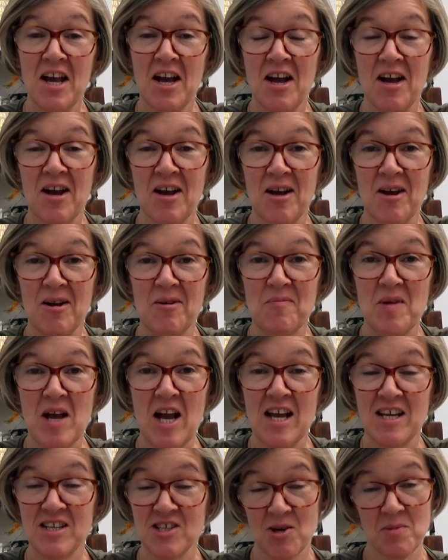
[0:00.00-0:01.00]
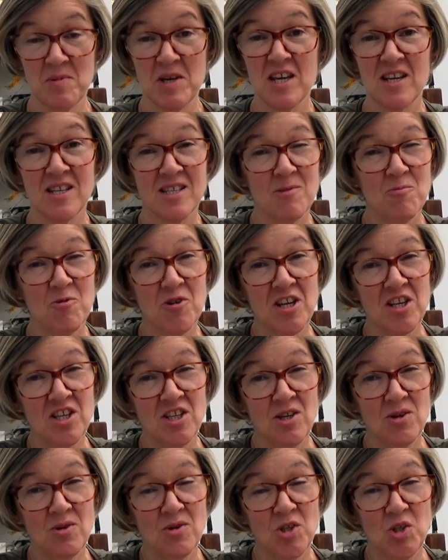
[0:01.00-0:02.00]
um, and I'm here to bring
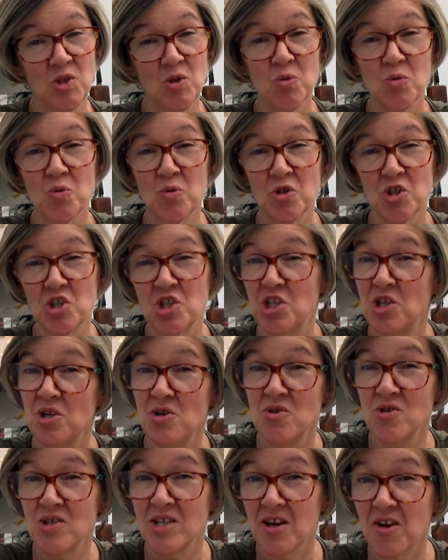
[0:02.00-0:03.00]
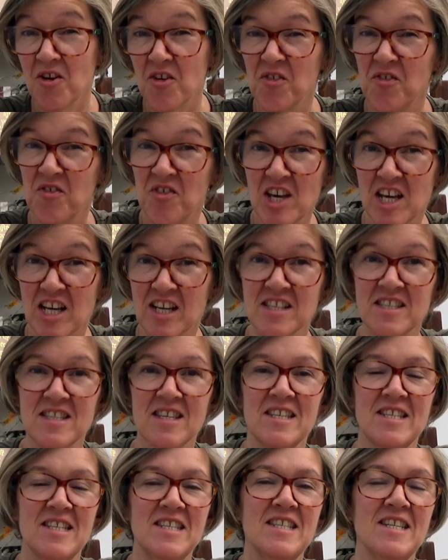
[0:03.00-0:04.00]
you your Tudor fix
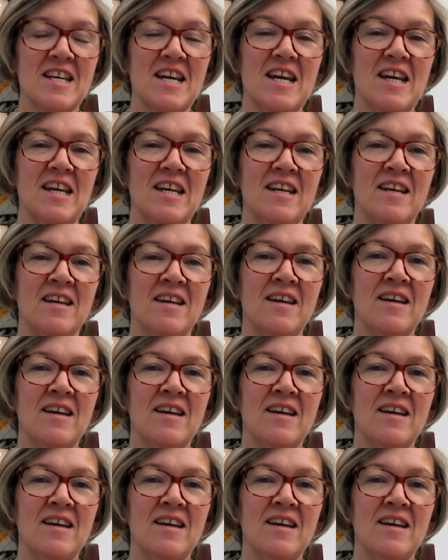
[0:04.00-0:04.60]
today.